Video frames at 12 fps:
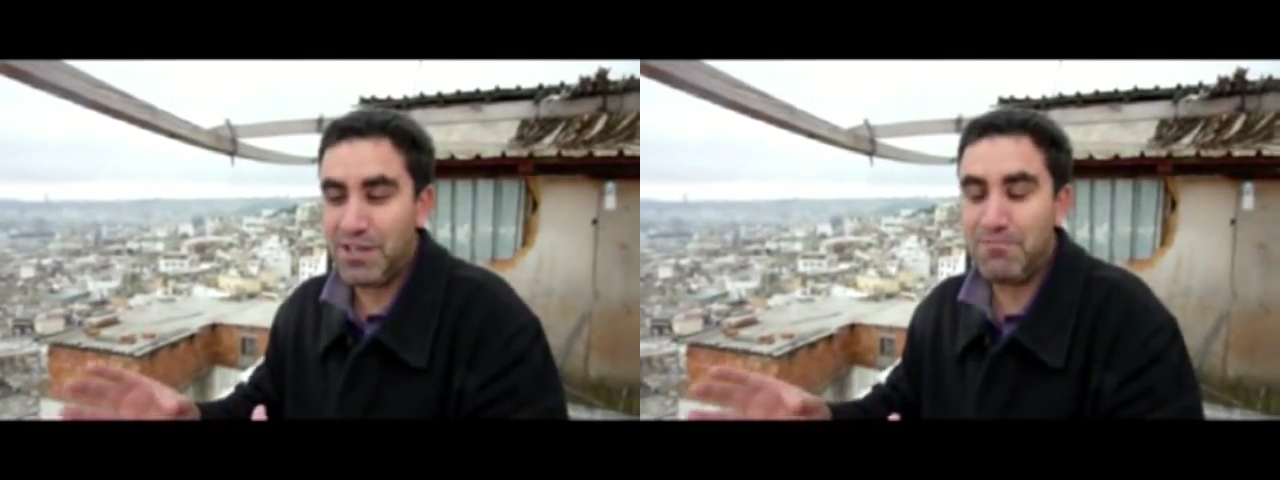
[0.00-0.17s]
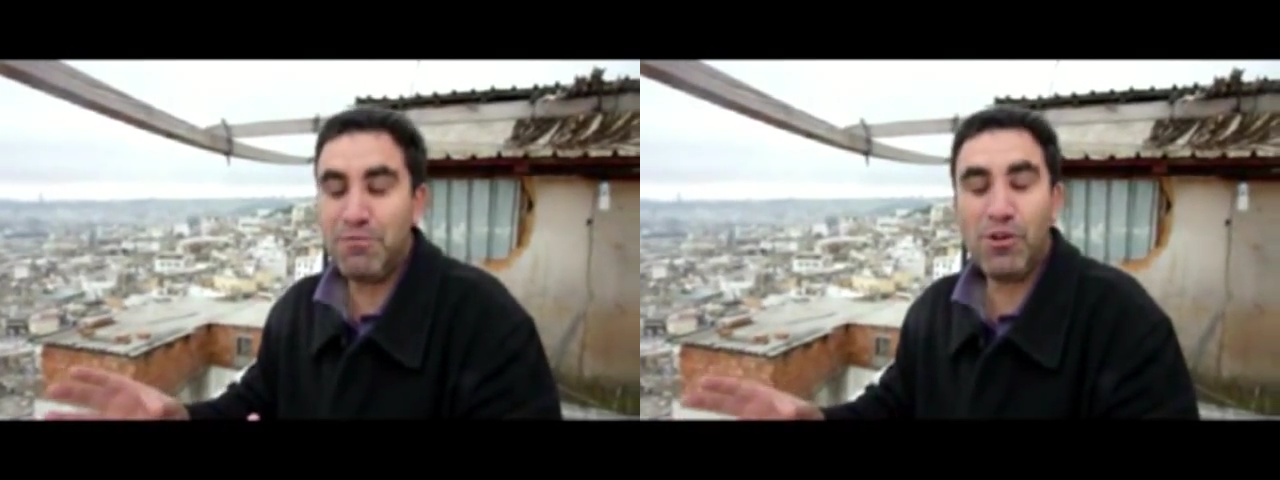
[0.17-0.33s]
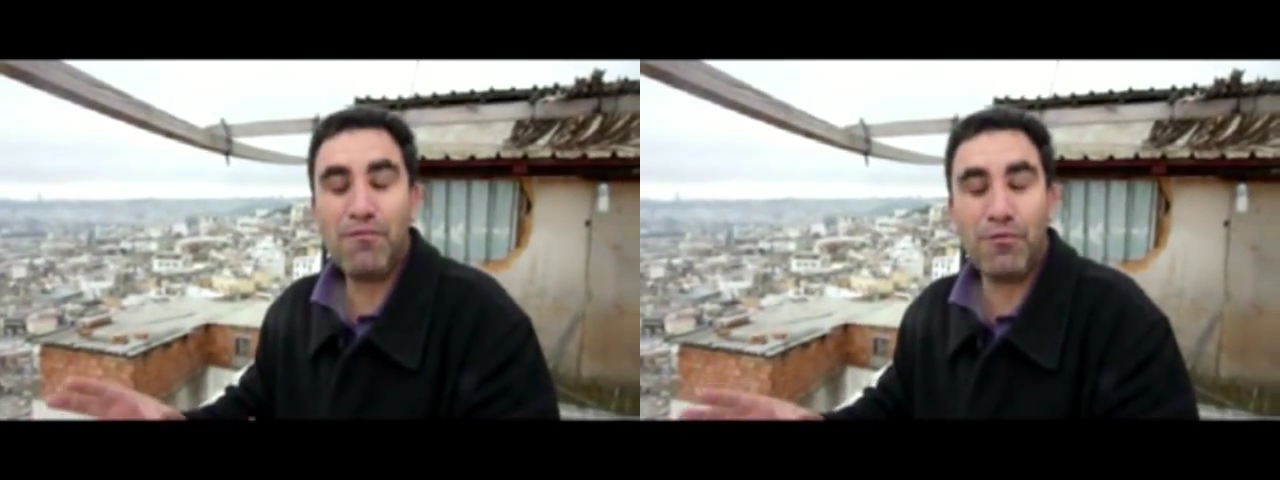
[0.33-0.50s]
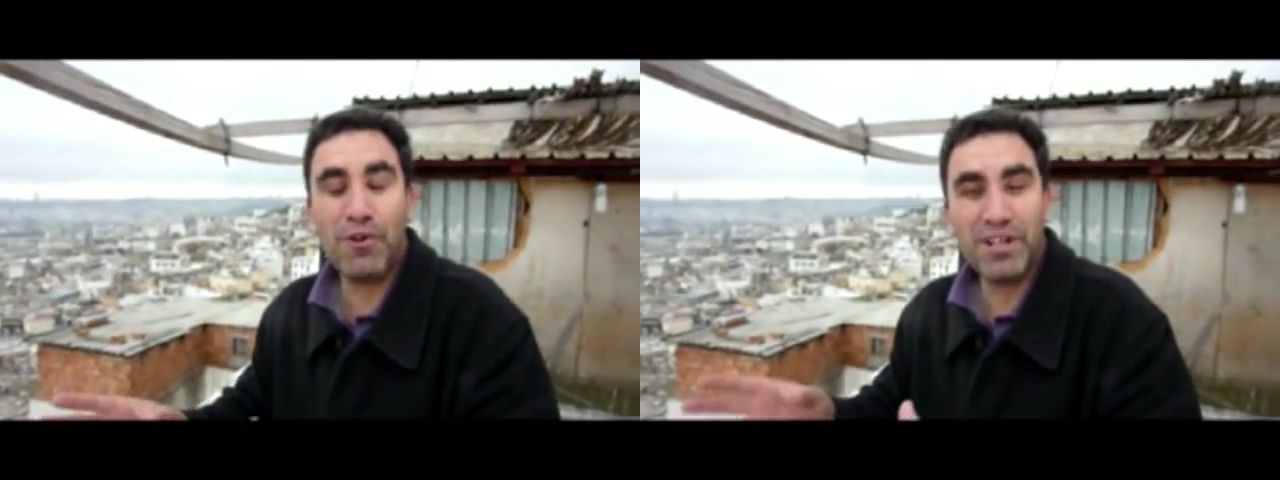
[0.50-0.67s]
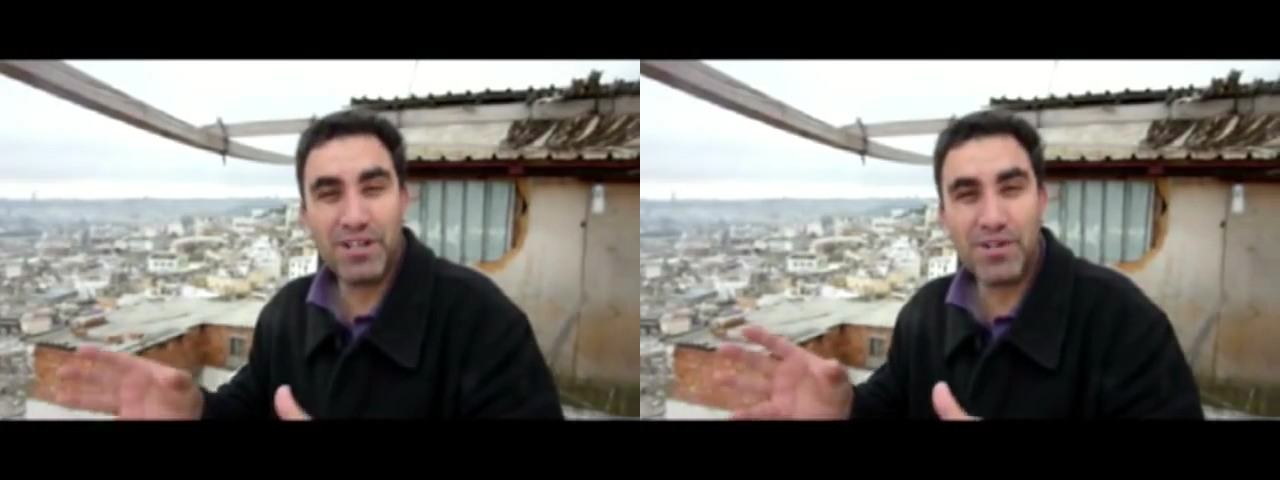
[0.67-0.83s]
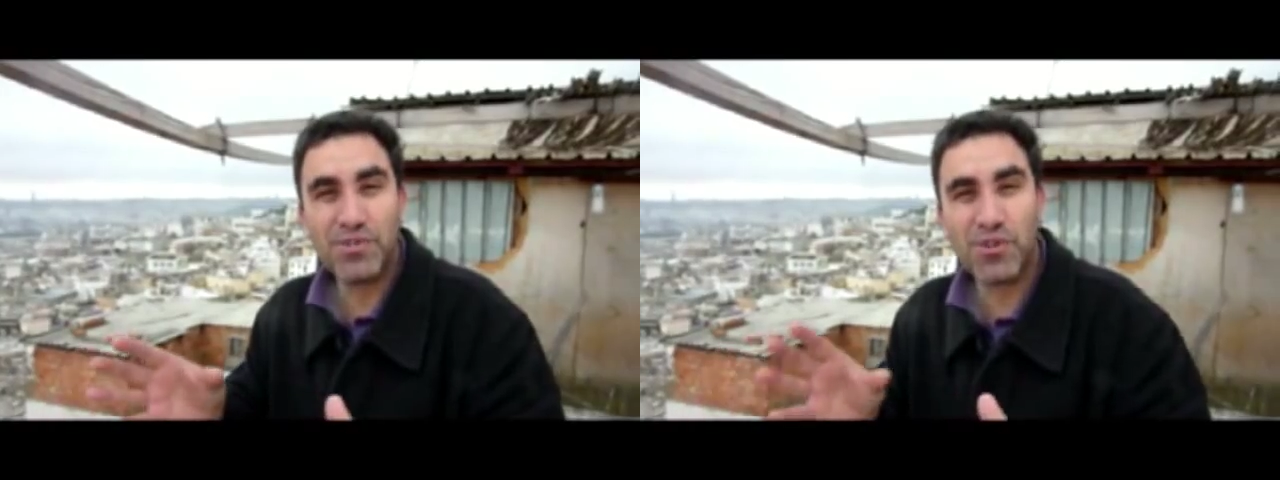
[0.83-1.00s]
number of
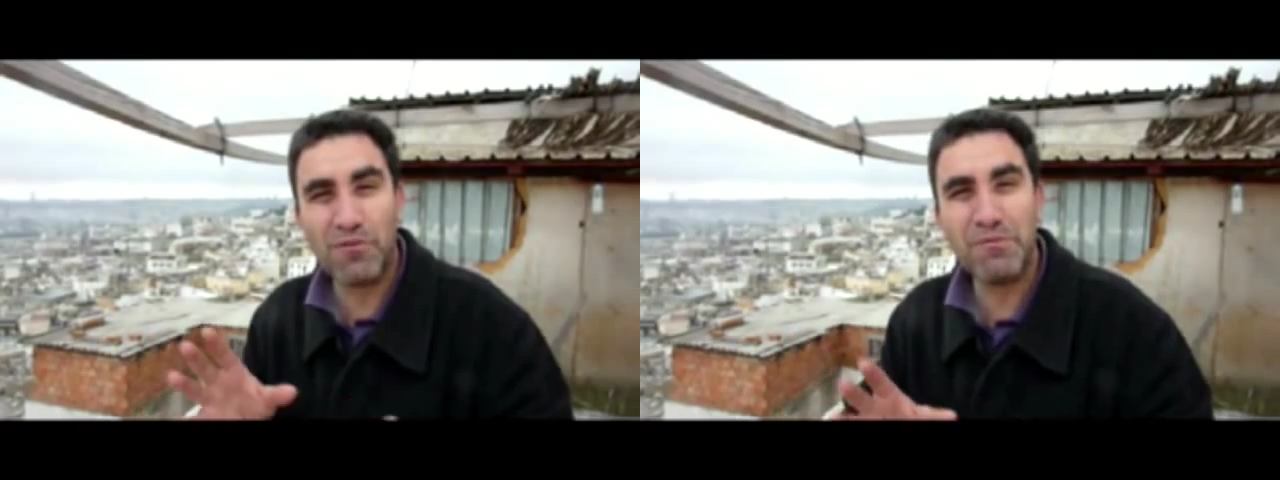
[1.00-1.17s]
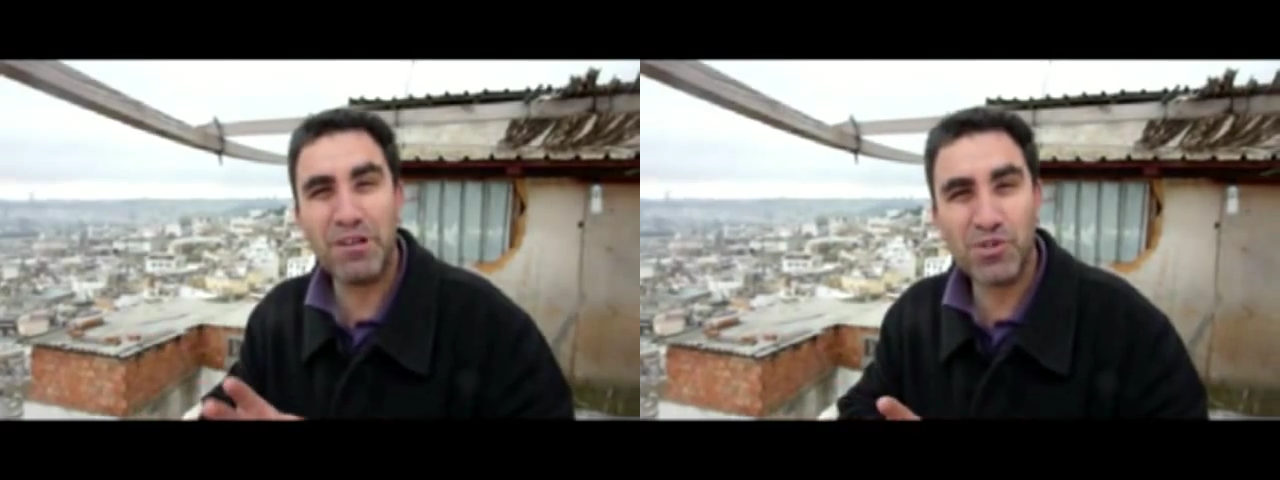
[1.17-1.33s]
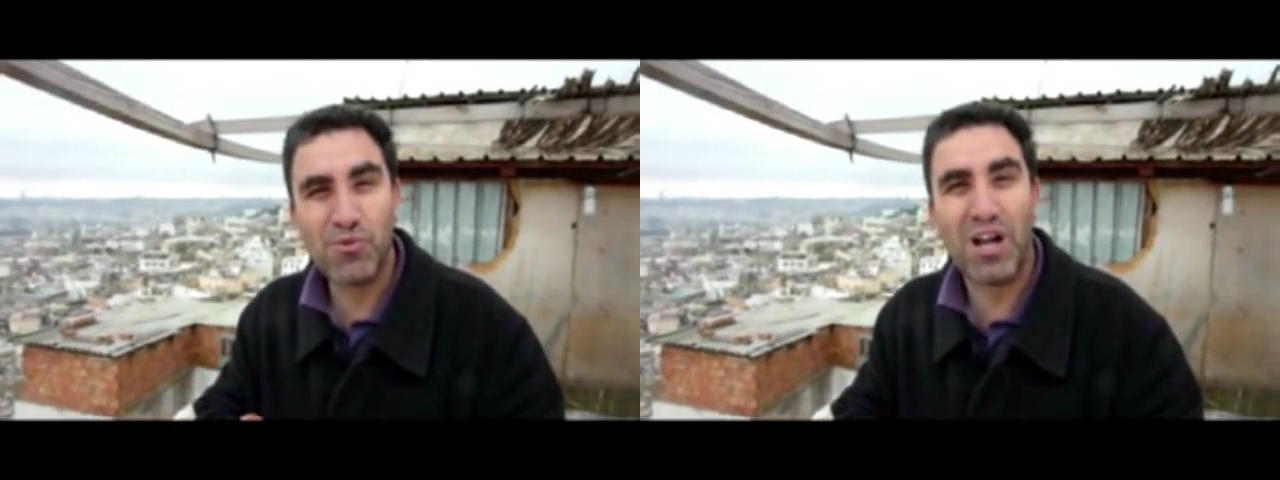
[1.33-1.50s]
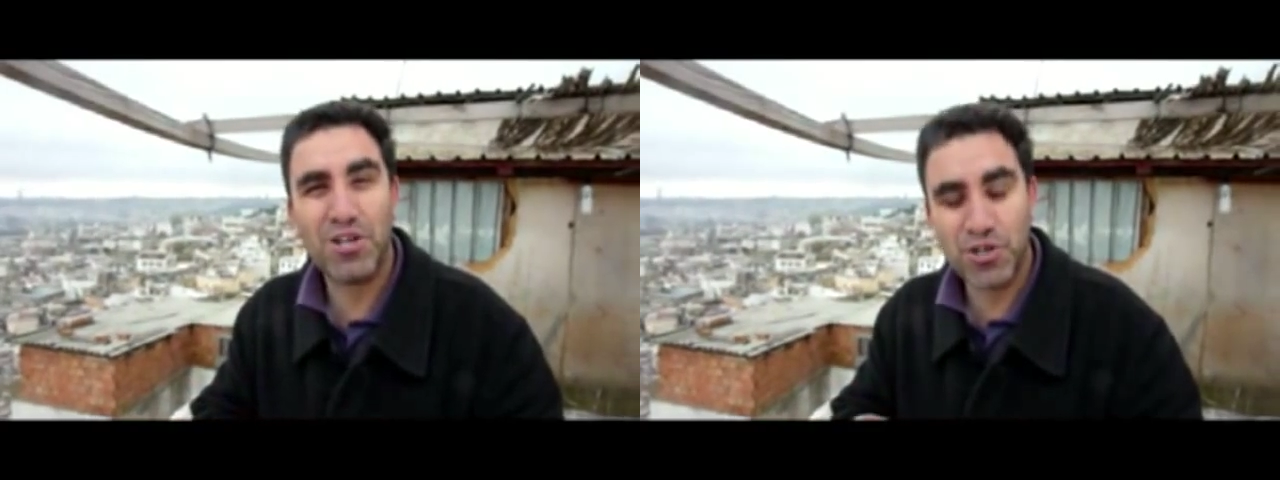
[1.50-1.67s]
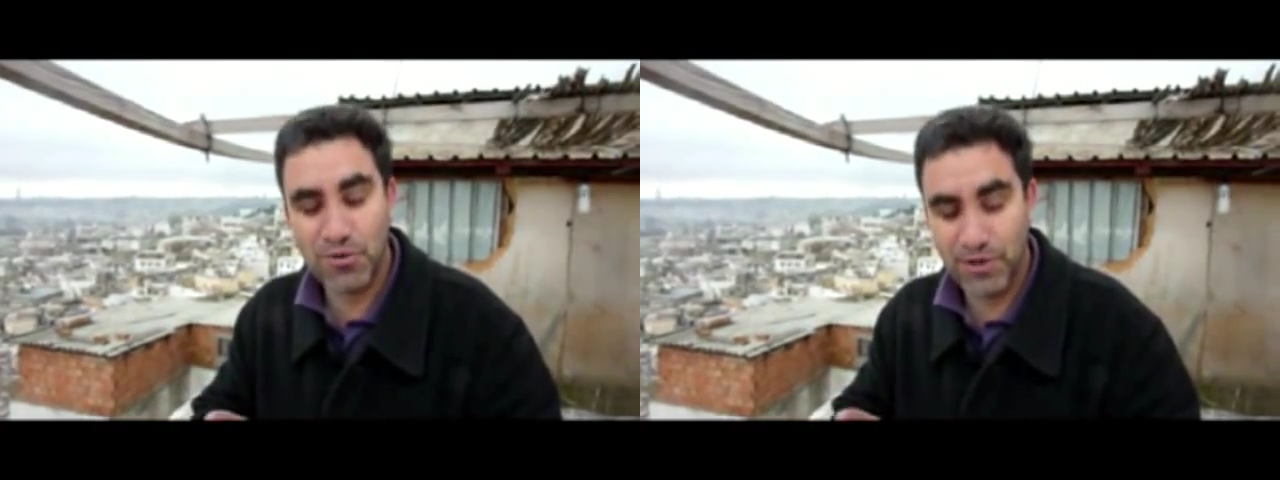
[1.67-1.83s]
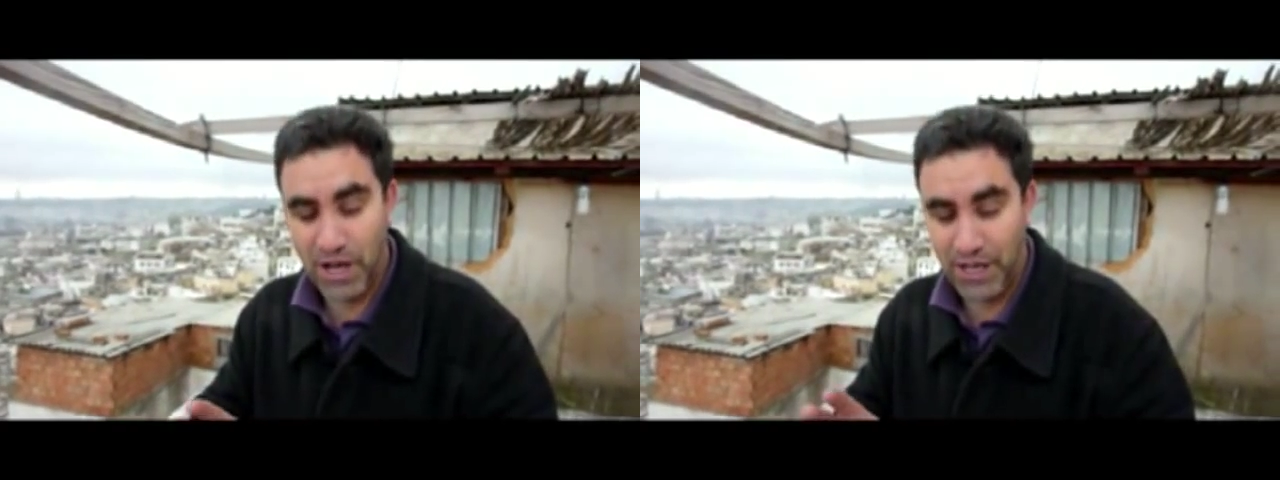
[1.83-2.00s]
foreigners coming to
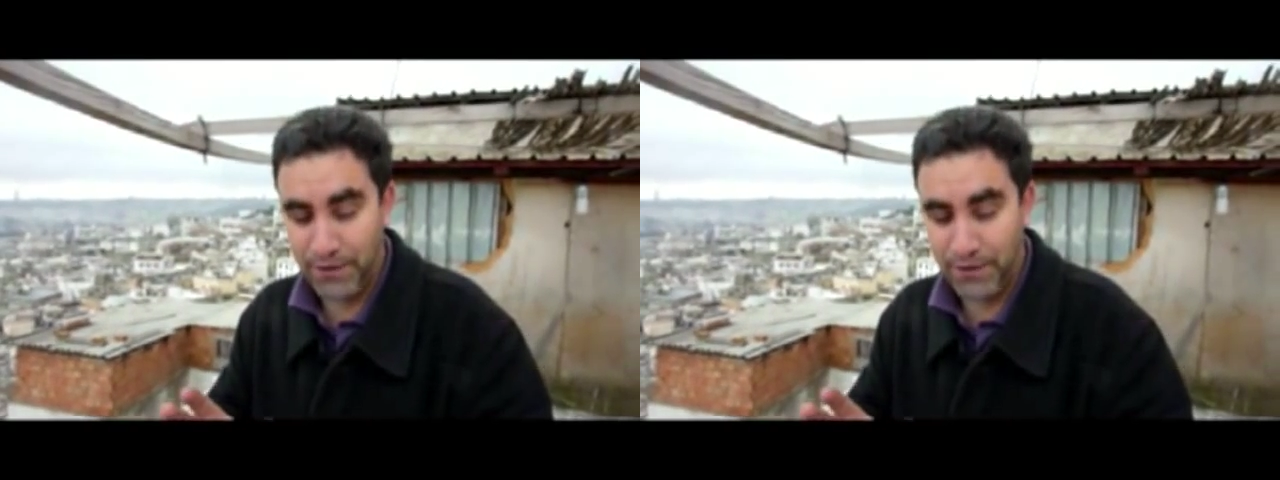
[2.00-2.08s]
Algeria,